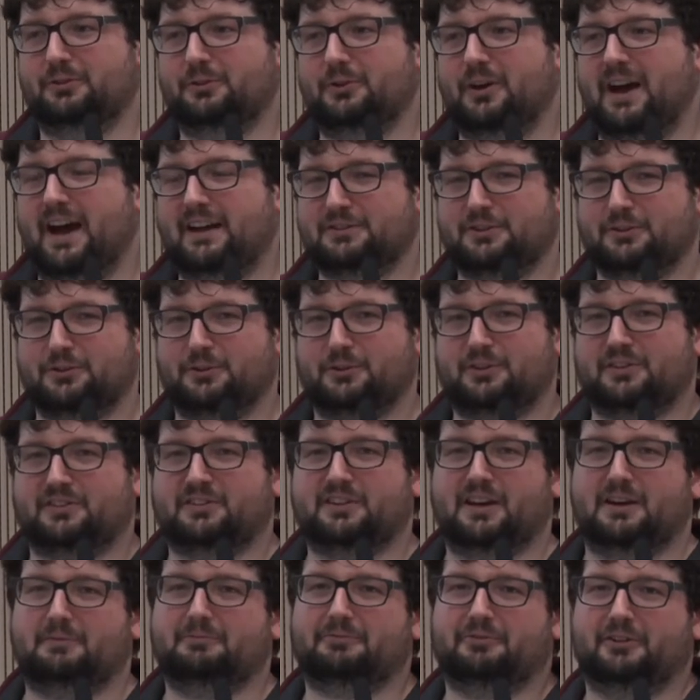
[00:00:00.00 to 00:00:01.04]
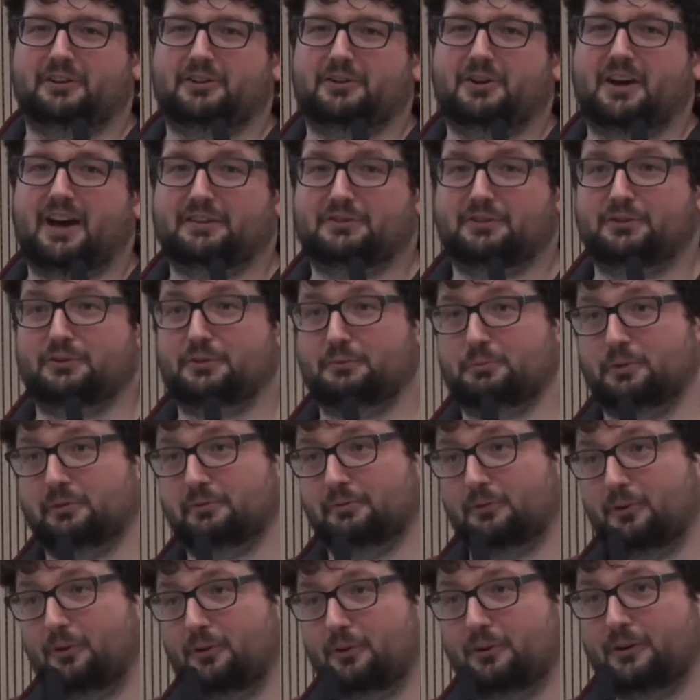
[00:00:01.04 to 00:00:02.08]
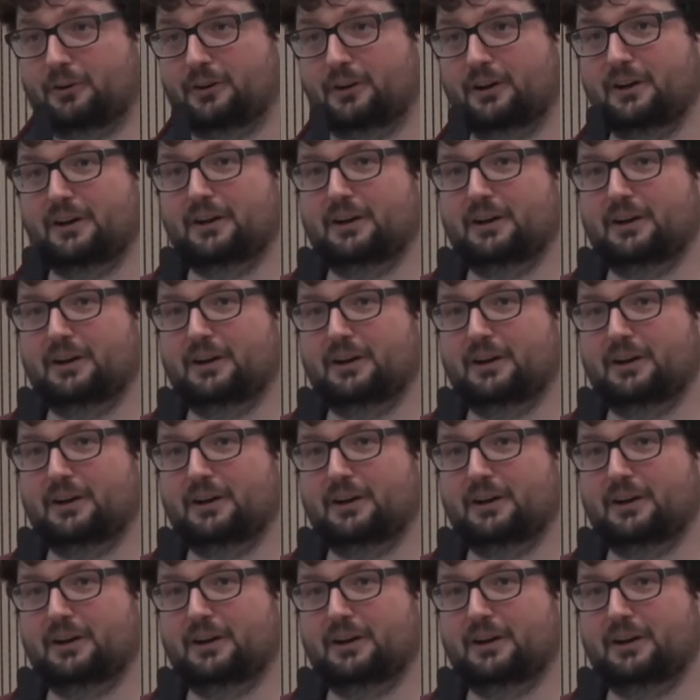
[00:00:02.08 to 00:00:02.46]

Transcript: you had to do the same thing you had to do before,